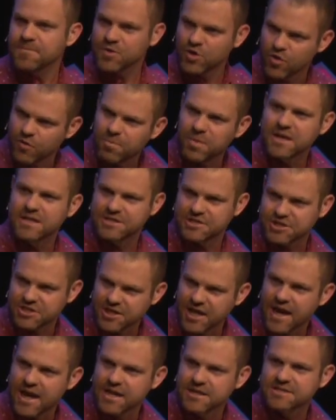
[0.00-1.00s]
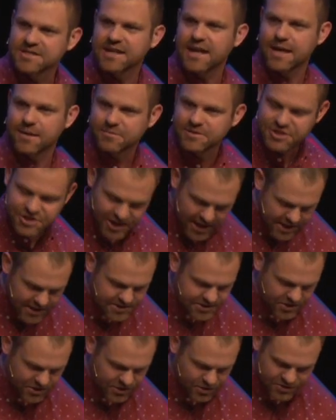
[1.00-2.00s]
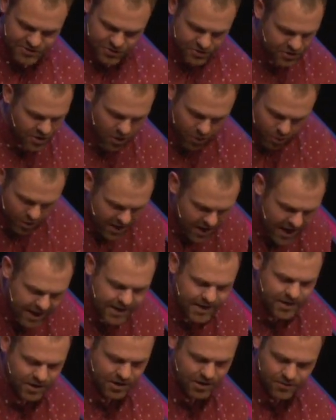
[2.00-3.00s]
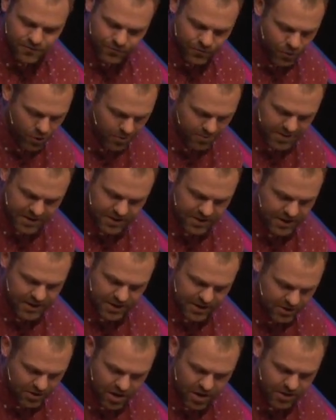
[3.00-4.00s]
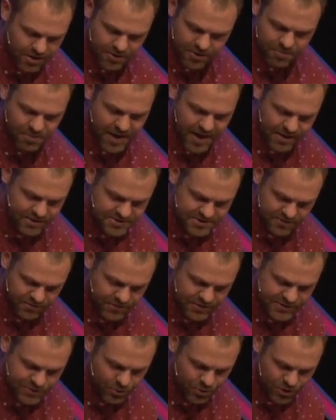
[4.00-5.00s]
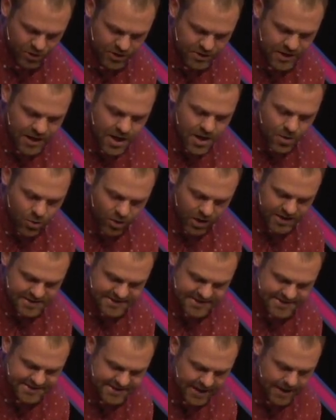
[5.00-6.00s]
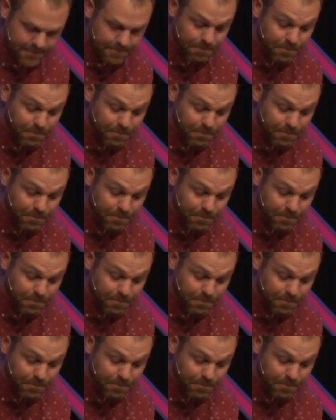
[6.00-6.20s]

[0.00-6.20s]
You've been changed, and I am changing you. So, no, we're not going to conform any, any longer to the patterns of this world. What does he say?